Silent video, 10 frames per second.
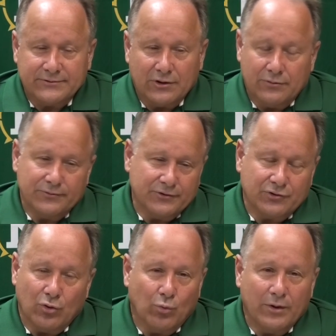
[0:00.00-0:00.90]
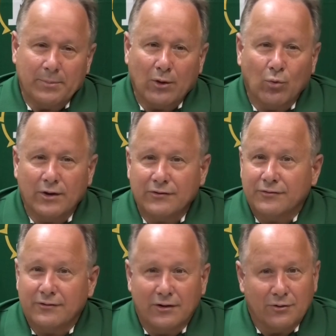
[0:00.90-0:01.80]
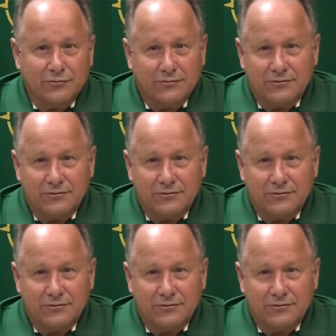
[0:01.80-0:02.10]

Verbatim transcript: so just going one by one, you know,